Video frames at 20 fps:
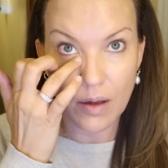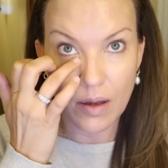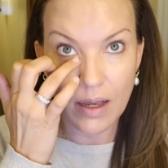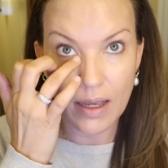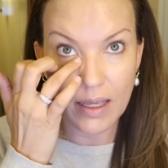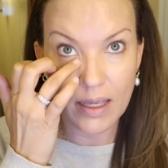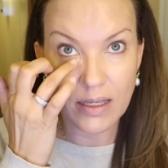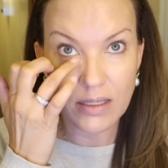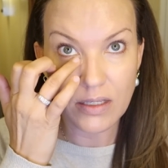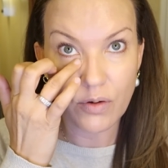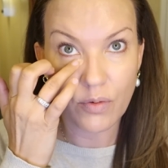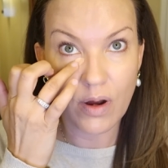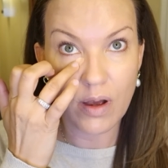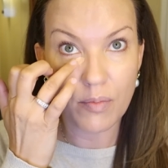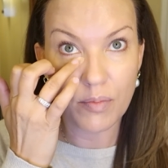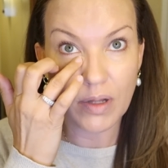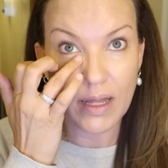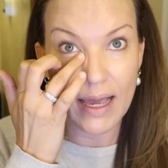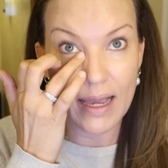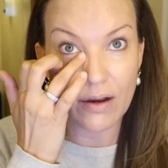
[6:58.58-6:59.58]
I guess
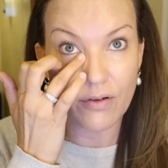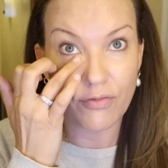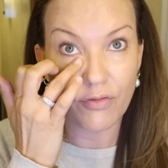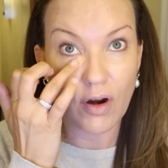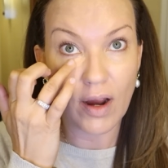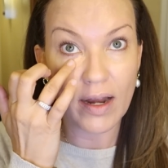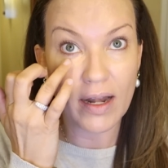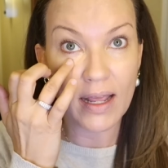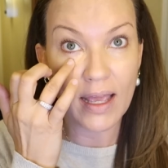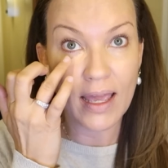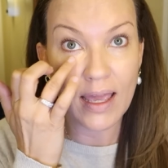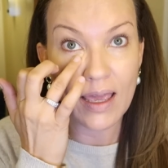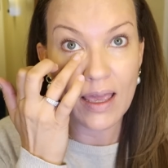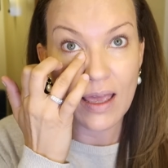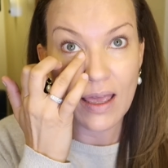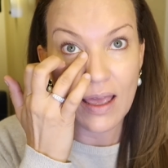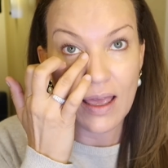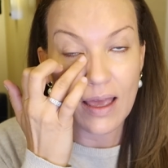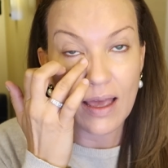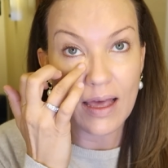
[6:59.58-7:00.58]
around Black Friday,
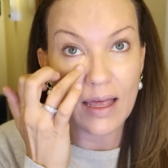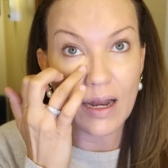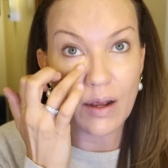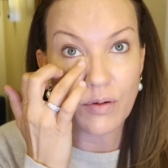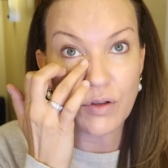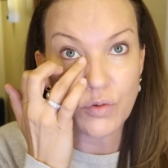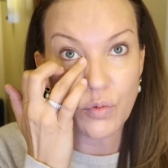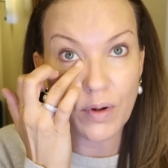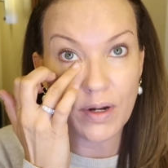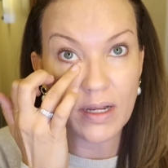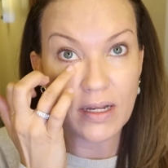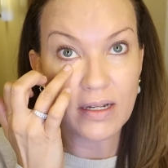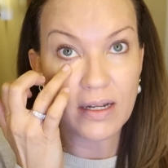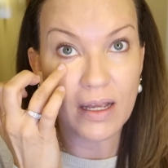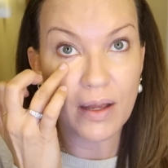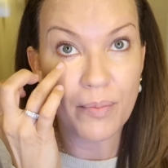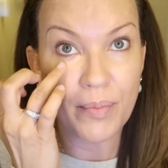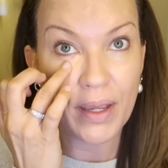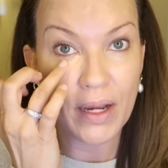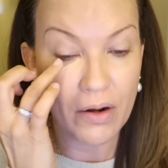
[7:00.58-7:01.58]
and I was wanting to
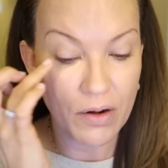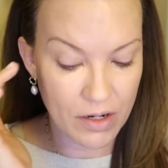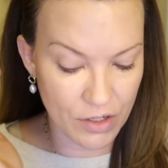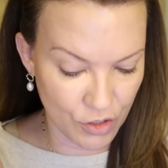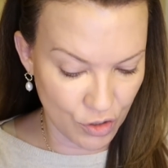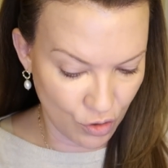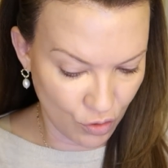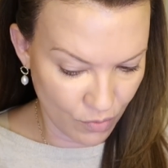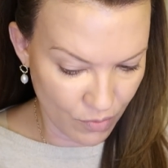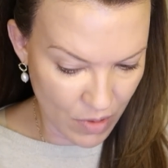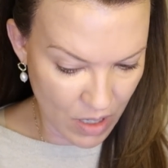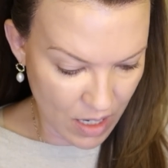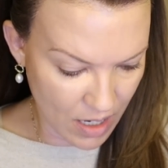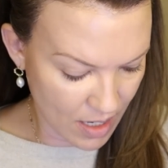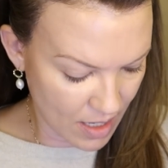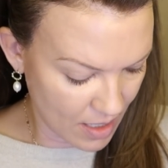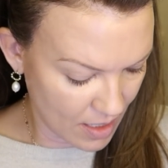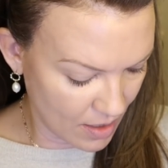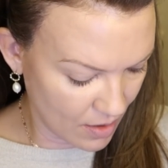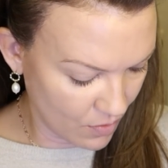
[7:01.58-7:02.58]
compare it to
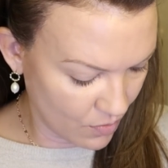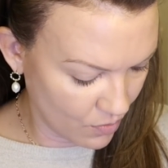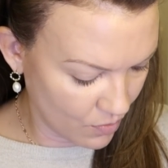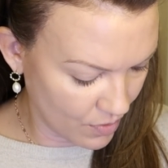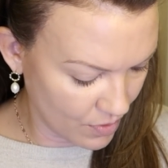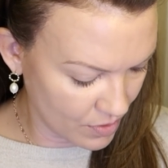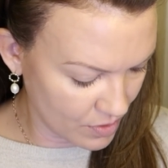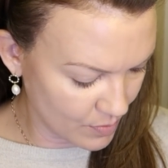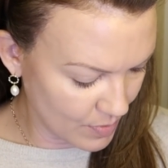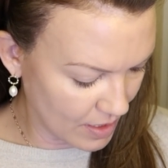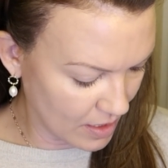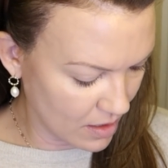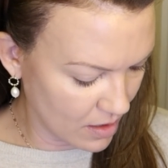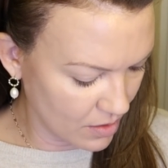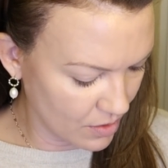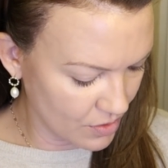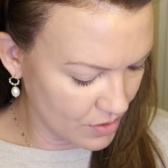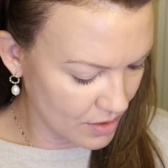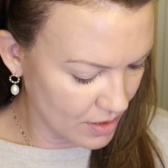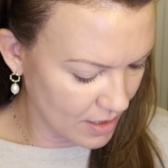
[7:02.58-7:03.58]
my, where's my
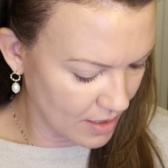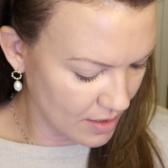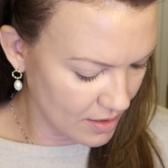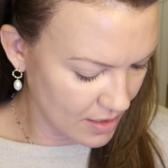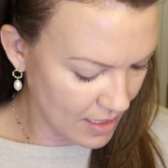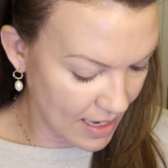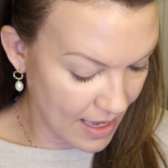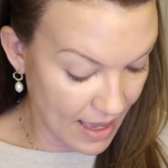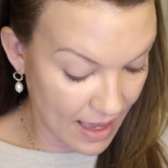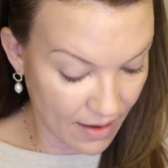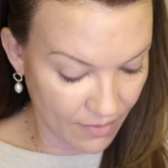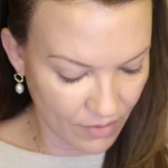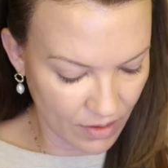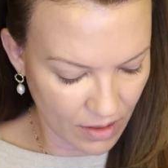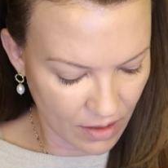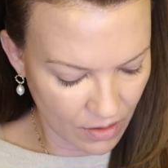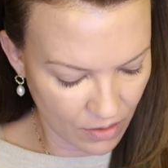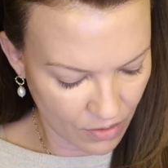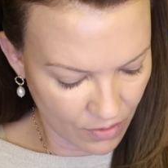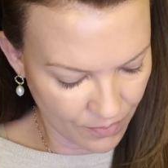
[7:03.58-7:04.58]
Colorescience? I have it
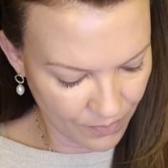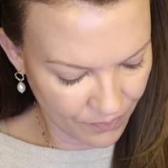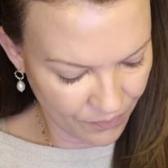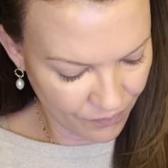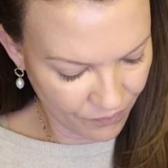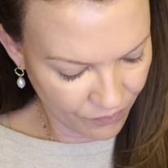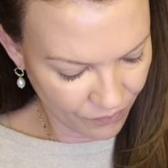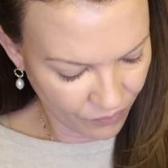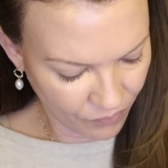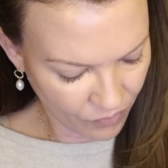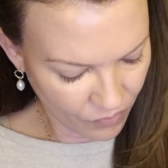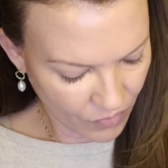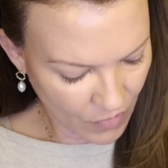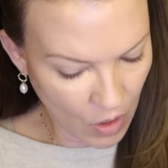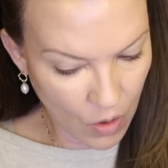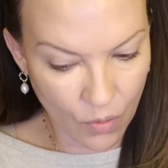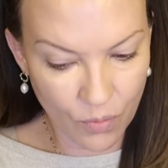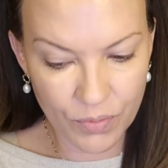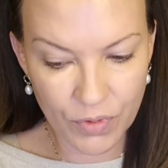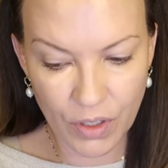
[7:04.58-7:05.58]
here.
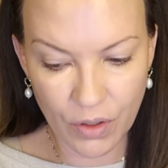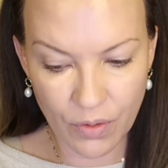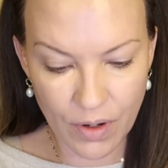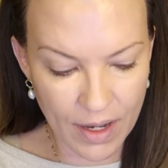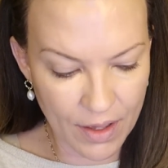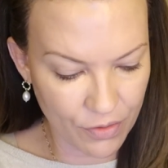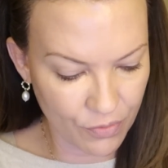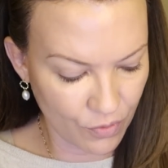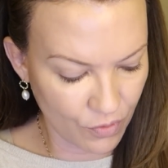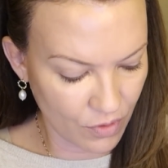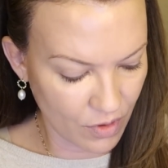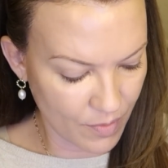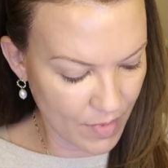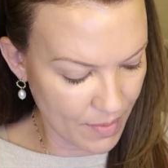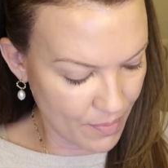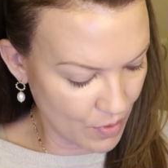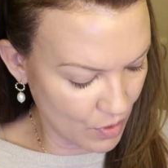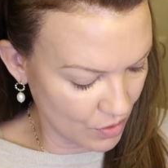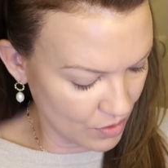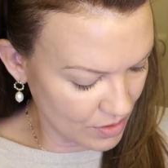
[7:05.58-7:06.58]
Oh, you know, I threw it in my
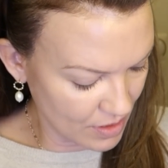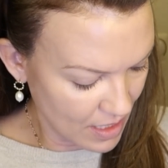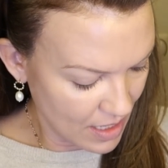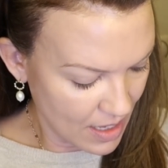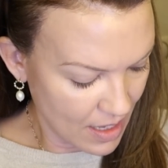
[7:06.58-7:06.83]
purse.